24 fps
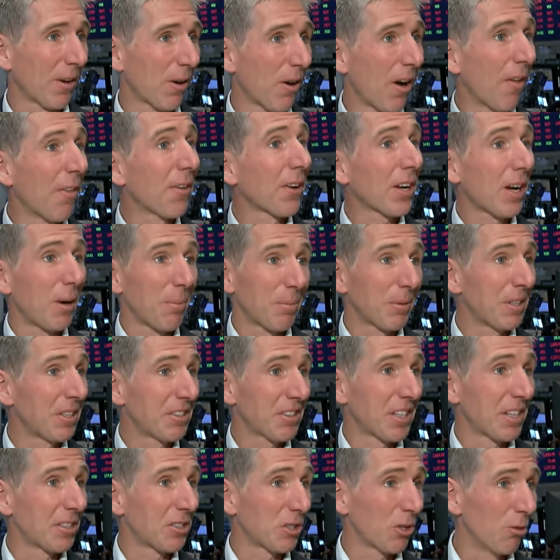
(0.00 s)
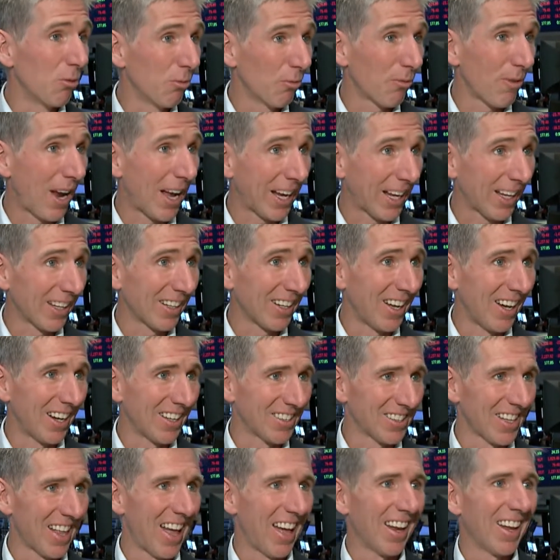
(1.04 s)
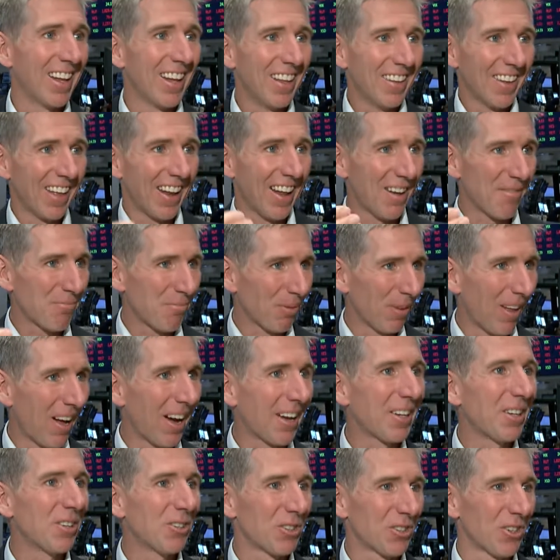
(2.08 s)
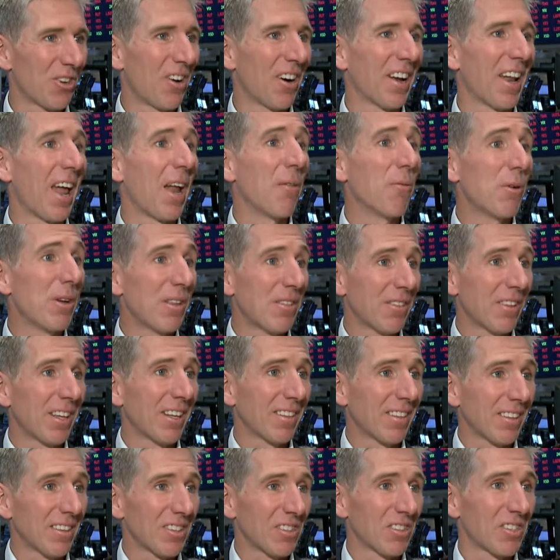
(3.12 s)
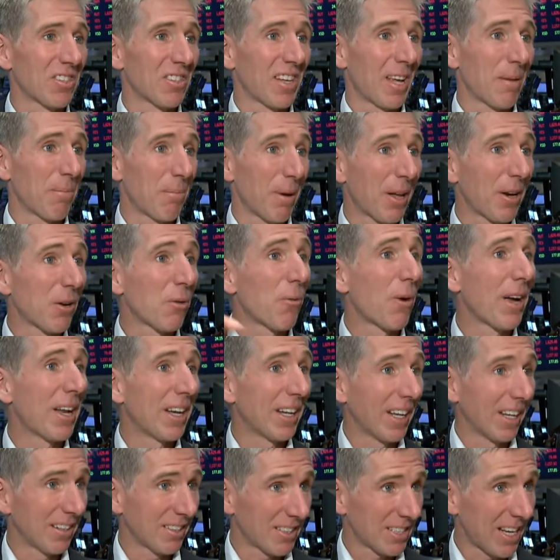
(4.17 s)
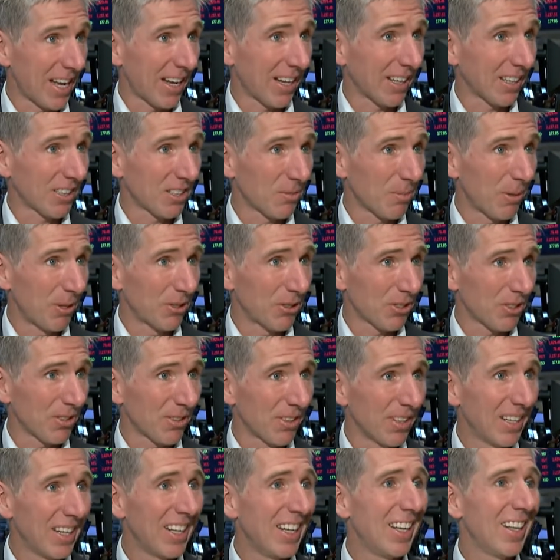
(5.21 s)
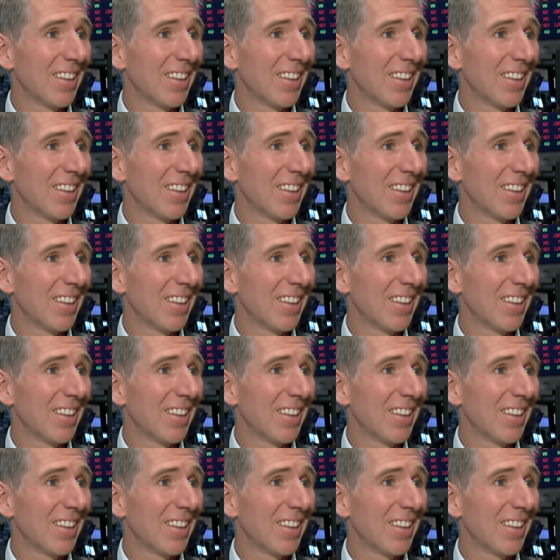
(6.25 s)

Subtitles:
There are other companies that don't recognize that, that have blinders on, and we think that this is a better way to get tech exposure.